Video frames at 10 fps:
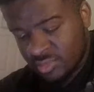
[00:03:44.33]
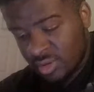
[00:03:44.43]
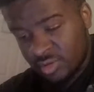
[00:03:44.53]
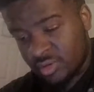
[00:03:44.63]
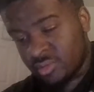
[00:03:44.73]

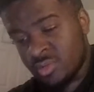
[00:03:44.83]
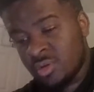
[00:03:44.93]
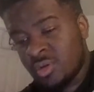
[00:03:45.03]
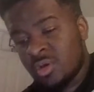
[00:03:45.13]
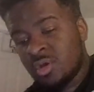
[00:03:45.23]
Okay.
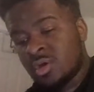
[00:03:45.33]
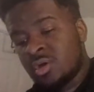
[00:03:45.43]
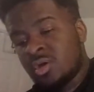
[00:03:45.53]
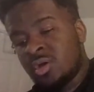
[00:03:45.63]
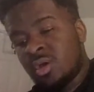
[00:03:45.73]

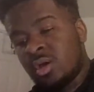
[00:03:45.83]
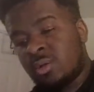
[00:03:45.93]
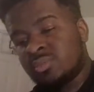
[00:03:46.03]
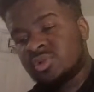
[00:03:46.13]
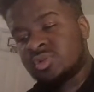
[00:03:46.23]

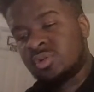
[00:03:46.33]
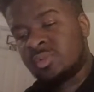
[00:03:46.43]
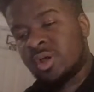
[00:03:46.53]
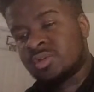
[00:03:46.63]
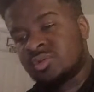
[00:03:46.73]
I'm just go
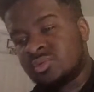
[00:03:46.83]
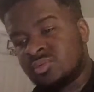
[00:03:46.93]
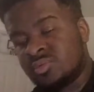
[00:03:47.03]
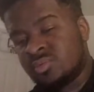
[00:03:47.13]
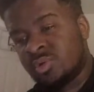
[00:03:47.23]
back to
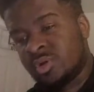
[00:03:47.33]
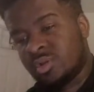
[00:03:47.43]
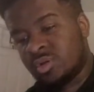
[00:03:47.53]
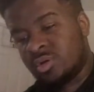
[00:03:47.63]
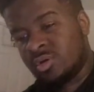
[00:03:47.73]
what
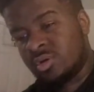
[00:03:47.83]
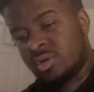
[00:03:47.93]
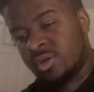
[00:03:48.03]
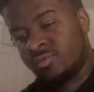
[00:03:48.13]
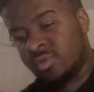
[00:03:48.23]

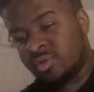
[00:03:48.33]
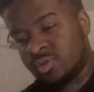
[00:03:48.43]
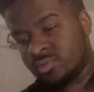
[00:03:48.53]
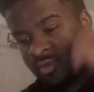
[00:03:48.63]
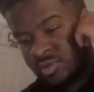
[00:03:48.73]
AV
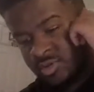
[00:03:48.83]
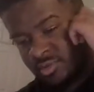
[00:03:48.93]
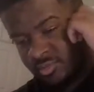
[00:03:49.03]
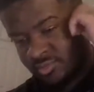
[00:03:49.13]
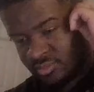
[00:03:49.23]
Club said.
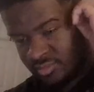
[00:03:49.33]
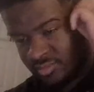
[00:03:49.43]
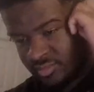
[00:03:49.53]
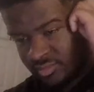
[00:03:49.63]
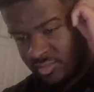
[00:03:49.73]

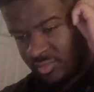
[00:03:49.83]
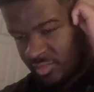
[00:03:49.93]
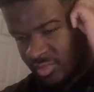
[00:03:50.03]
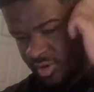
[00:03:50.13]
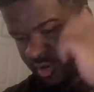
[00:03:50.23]

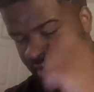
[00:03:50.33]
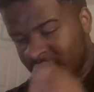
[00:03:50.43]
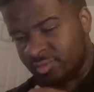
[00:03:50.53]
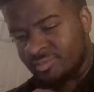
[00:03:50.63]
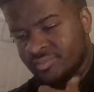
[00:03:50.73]

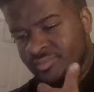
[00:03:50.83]
And